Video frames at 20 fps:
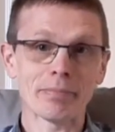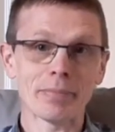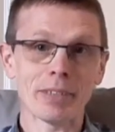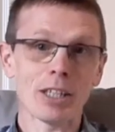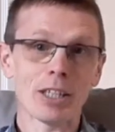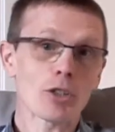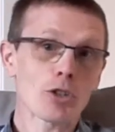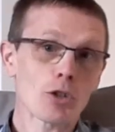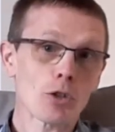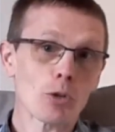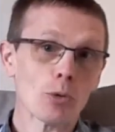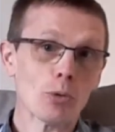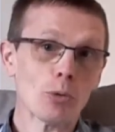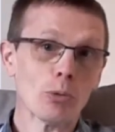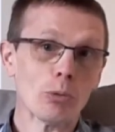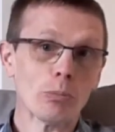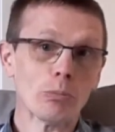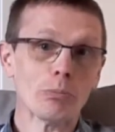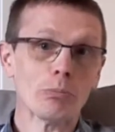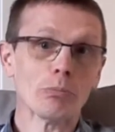and
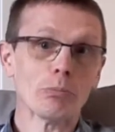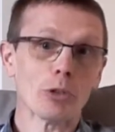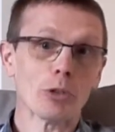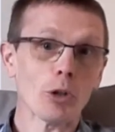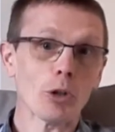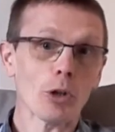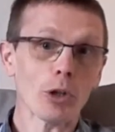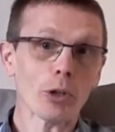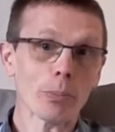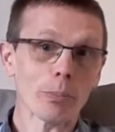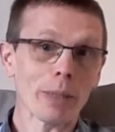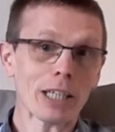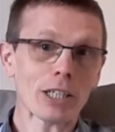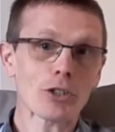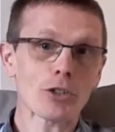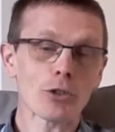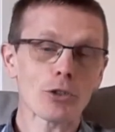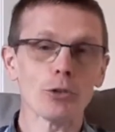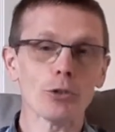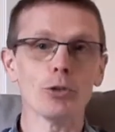so God
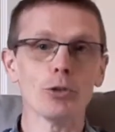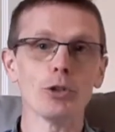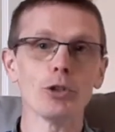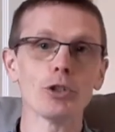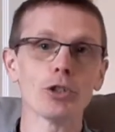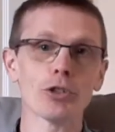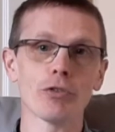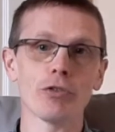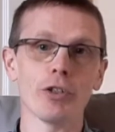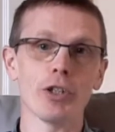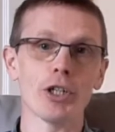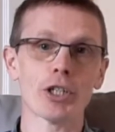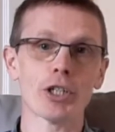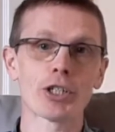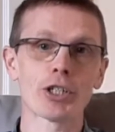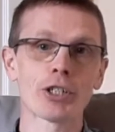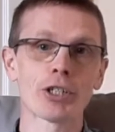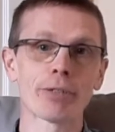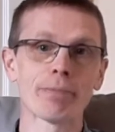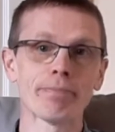makes the rules for
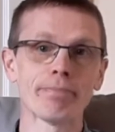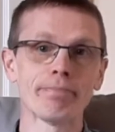us.